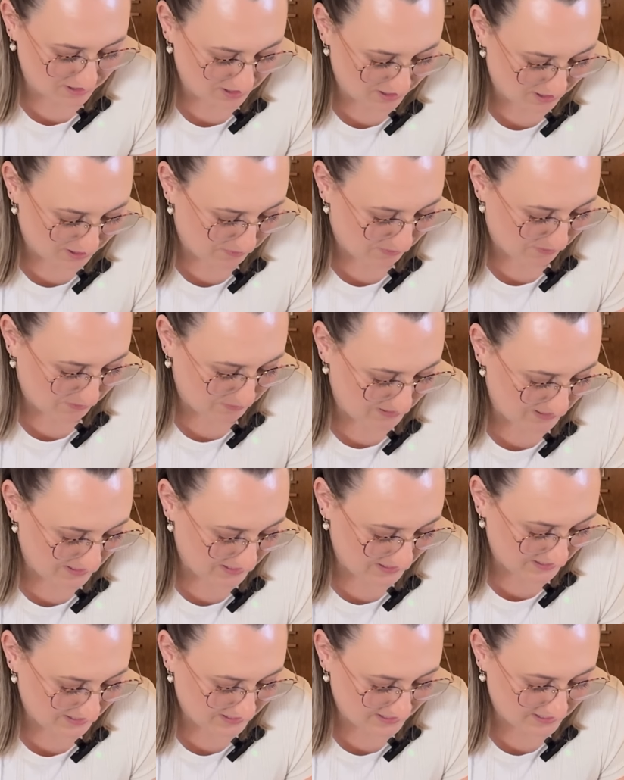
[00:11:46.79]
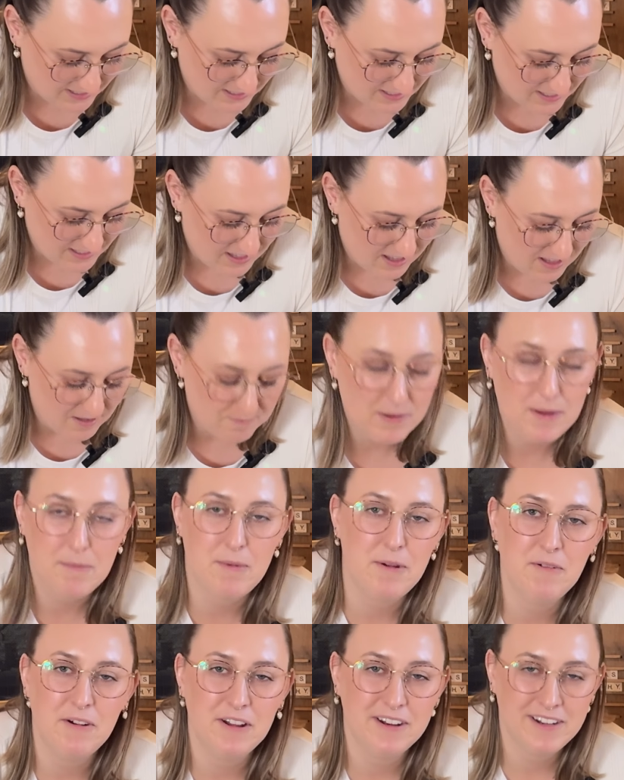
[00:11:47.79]
terrible beanie.
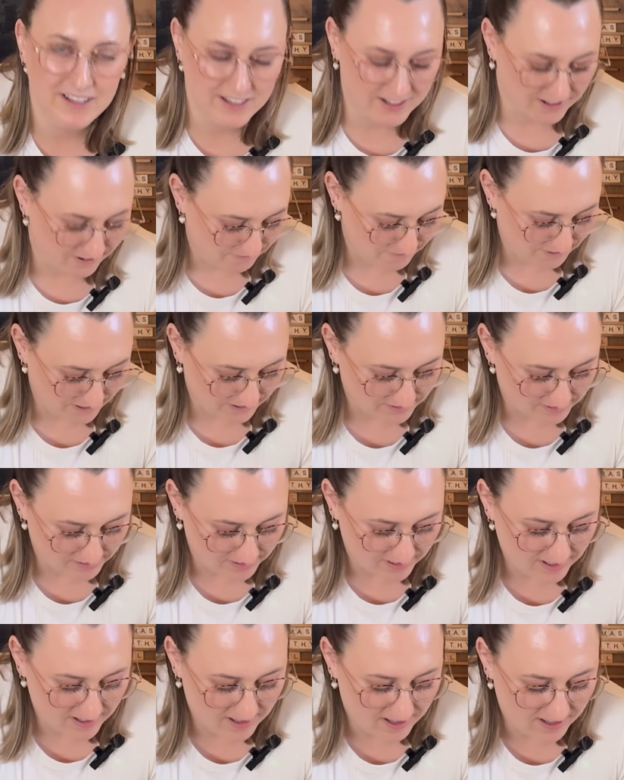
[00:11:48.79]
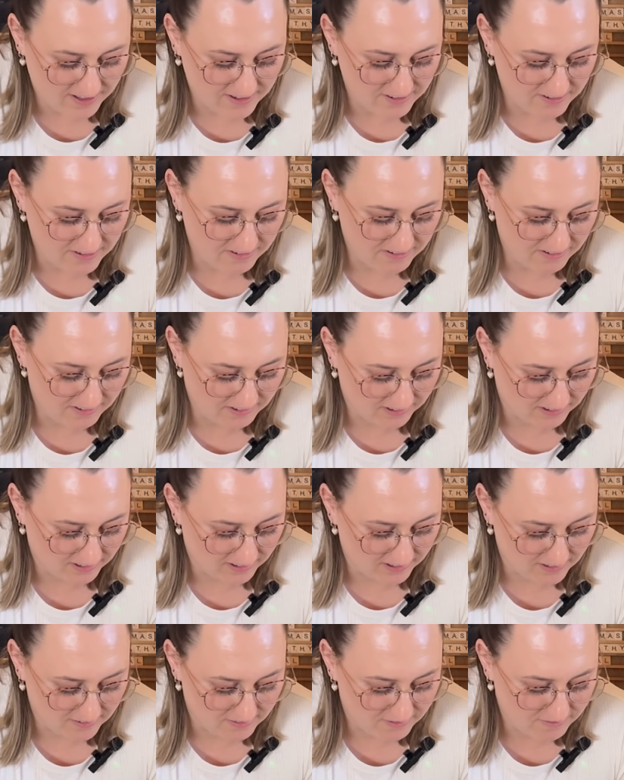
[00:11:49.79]
Maybe one day I'll fix it. I don't
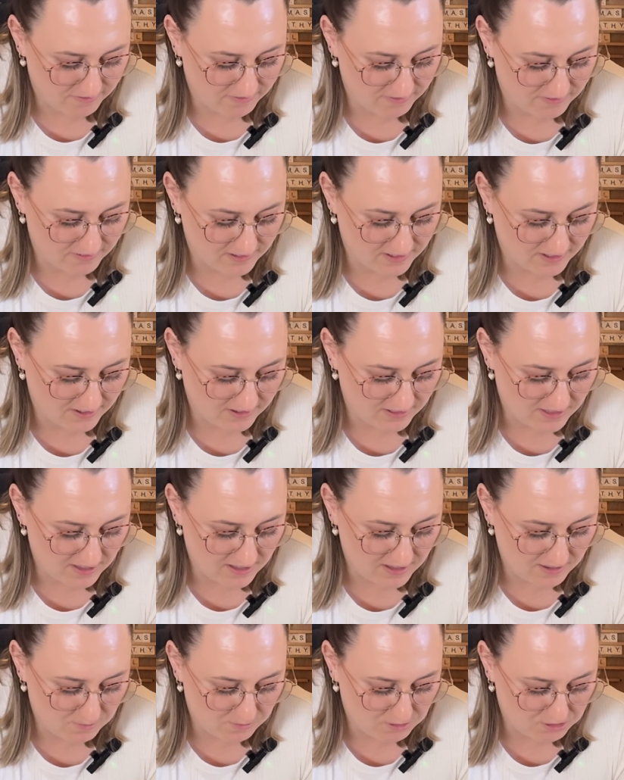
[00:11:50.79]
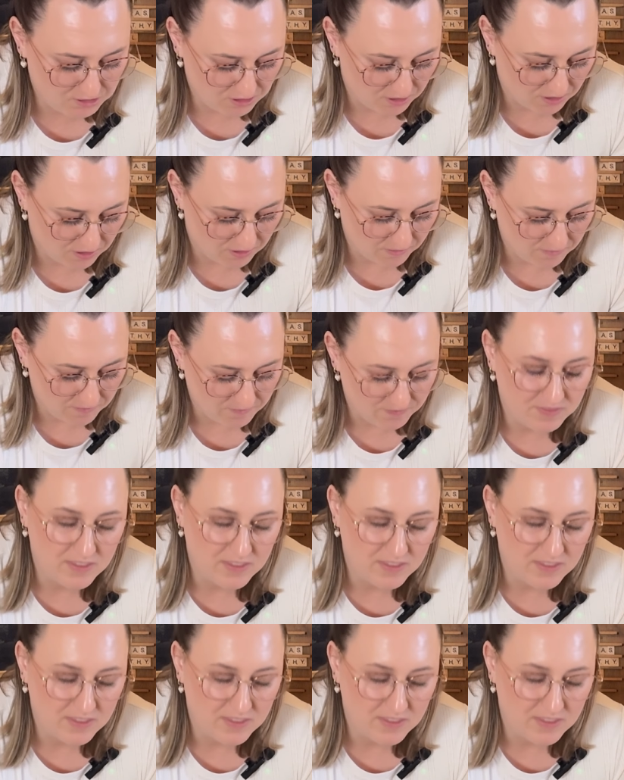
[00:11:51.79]
live near them, so